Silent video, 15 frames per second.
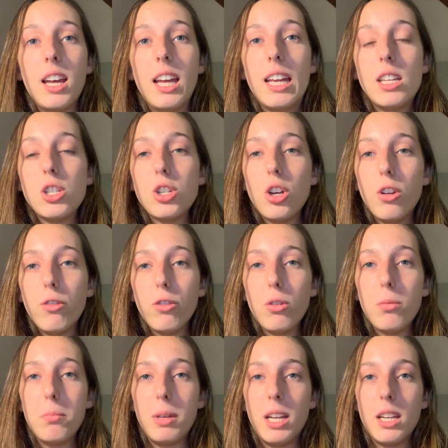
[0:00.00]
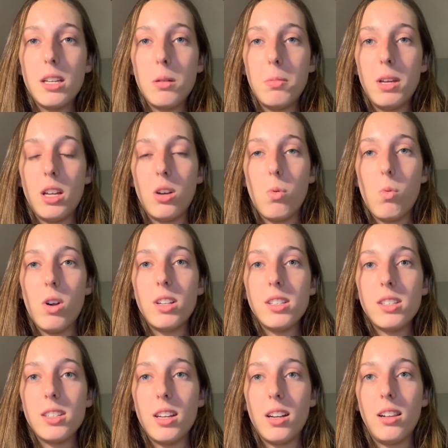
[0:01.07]
It took for me to be in a
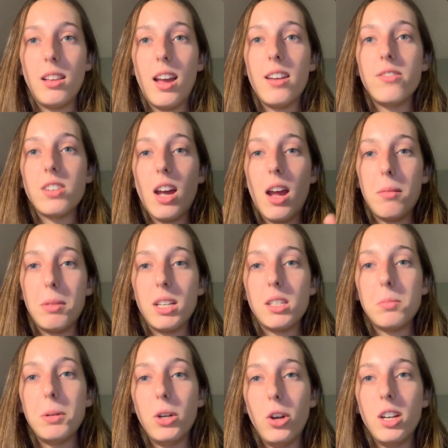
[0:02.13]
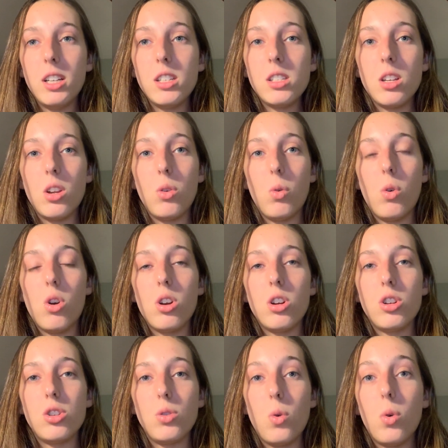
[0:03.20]
once-in-a-lifetime experience in
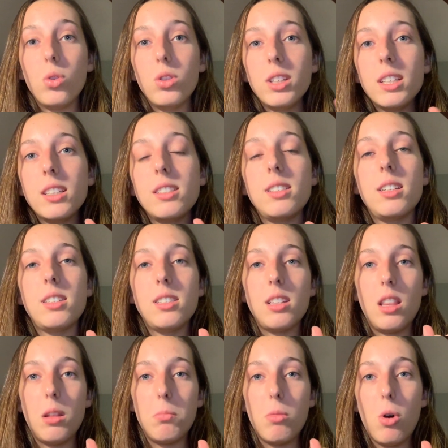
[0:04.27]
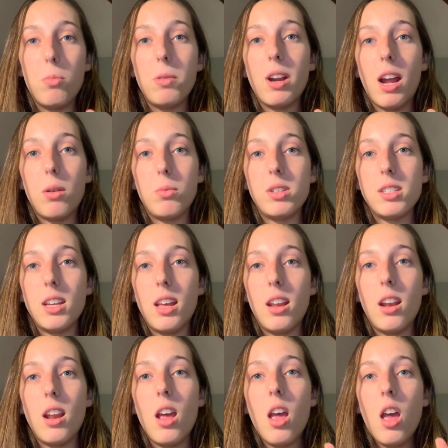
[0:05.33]
order to only exist in the moment I was
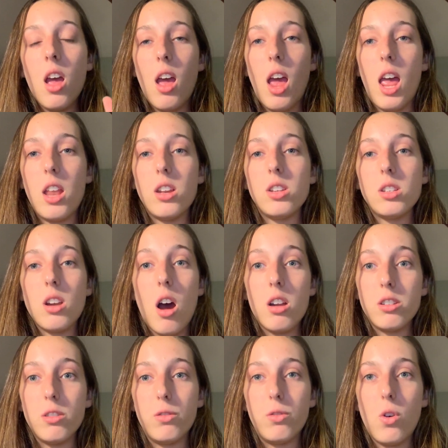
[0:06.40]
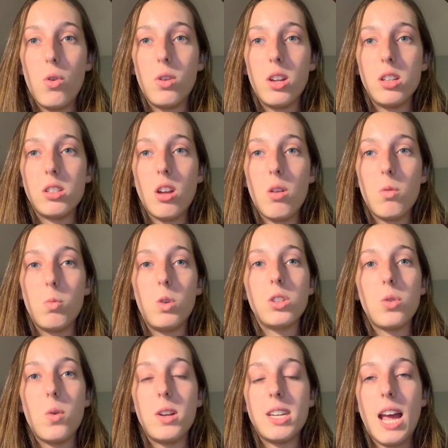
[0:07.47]
in, and not to focus on
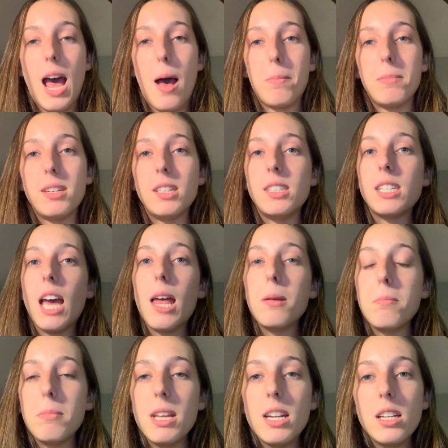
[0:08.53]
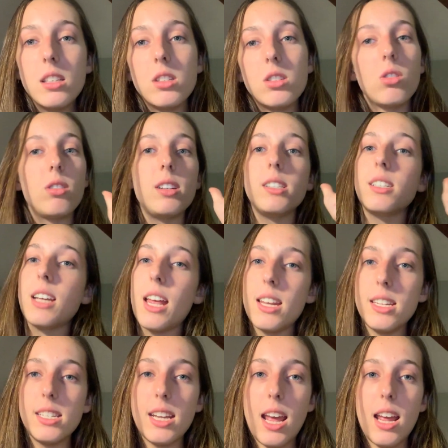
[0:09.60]
what's going to happen in 10 minutes or in
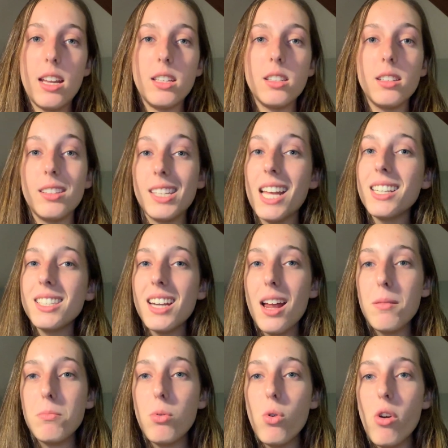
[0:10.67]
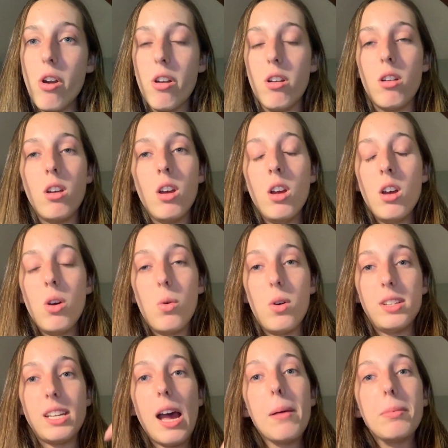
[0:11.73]
10 days, because that's not important.
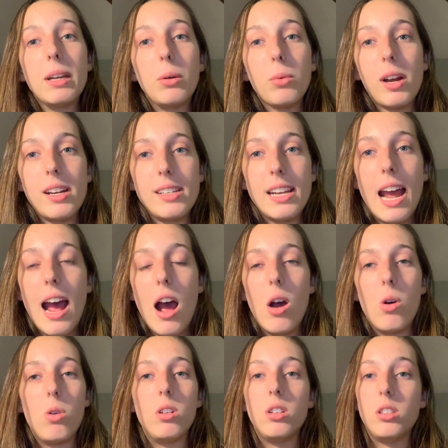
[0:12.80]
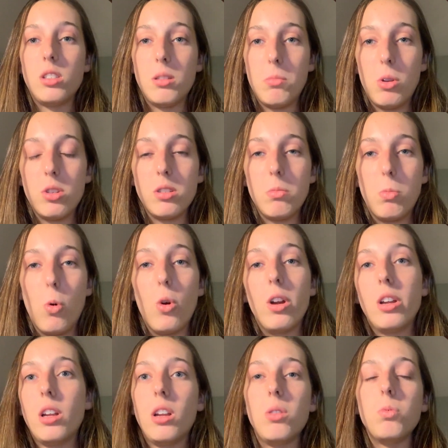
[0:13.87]
What's happening right now is the most
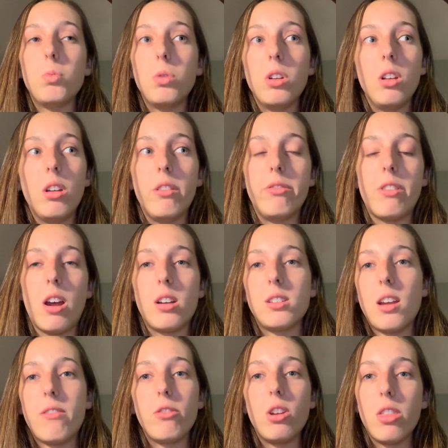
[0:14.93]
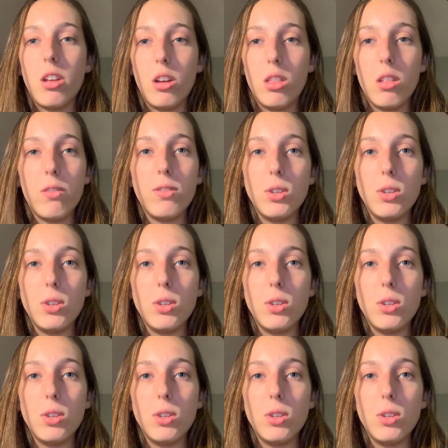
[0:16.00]
important and will affect everything in the